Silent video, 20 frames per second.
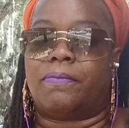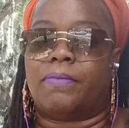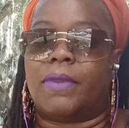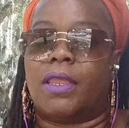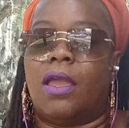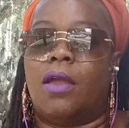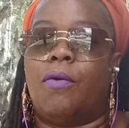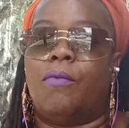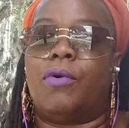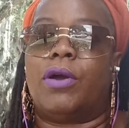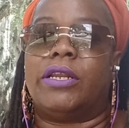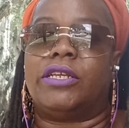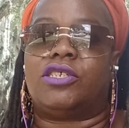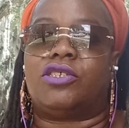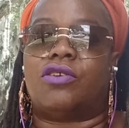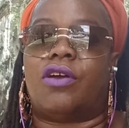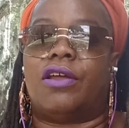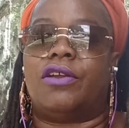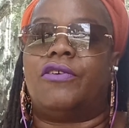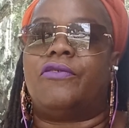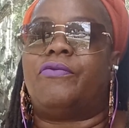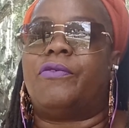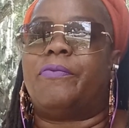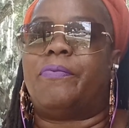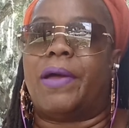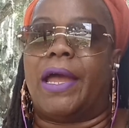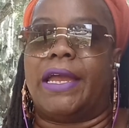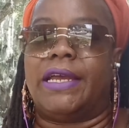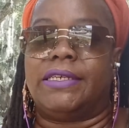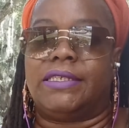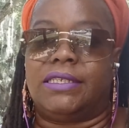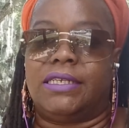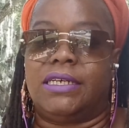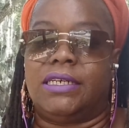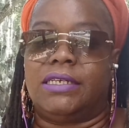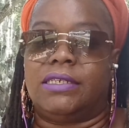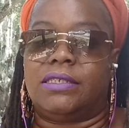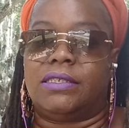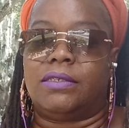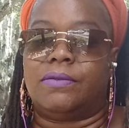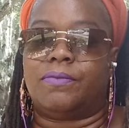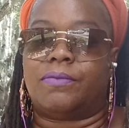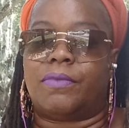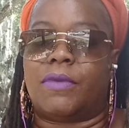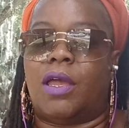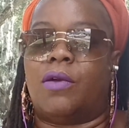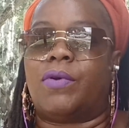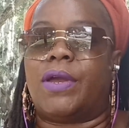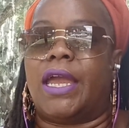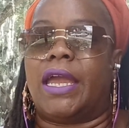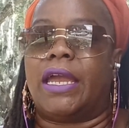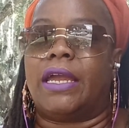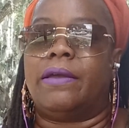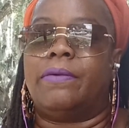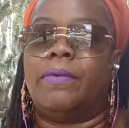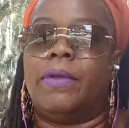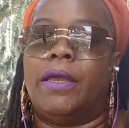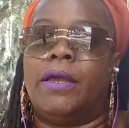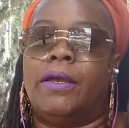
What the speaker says: We're going to start off with Pisces, okay?